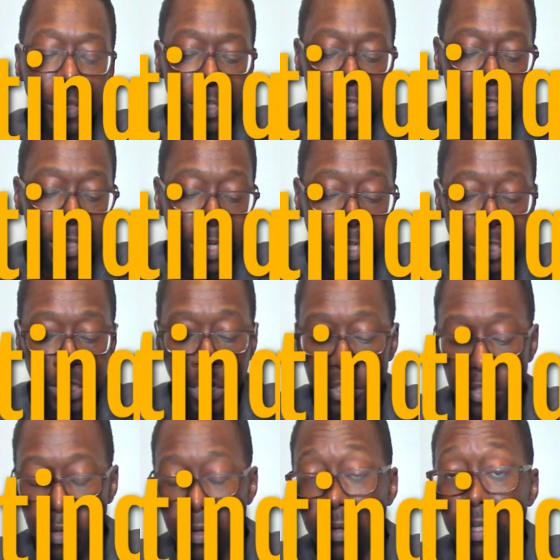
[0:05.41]
This study is
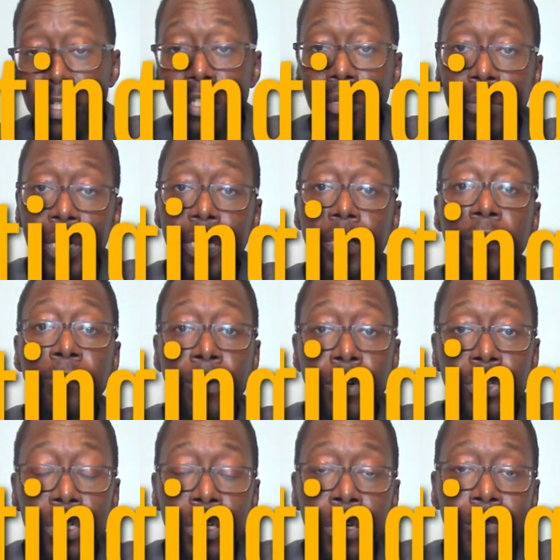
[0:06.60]
also going to be the
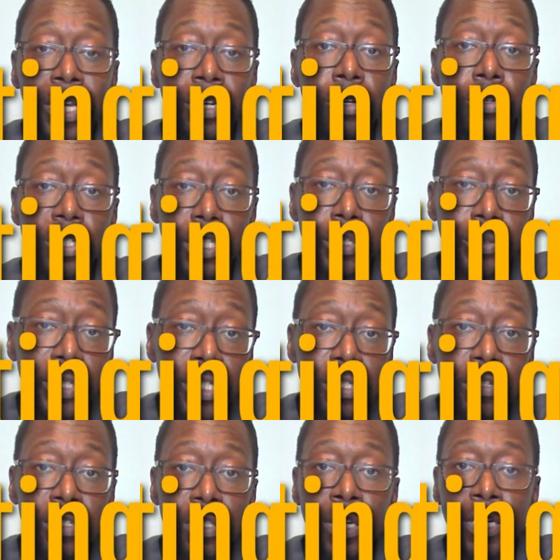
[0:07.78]
first of a new series
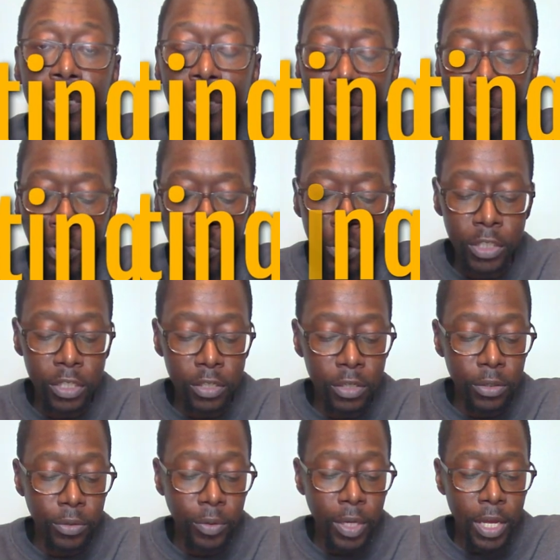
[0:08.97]
of studies that we're going to
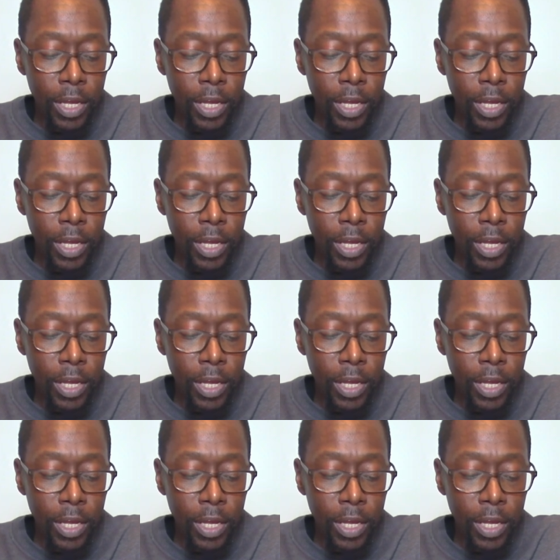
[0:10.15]
do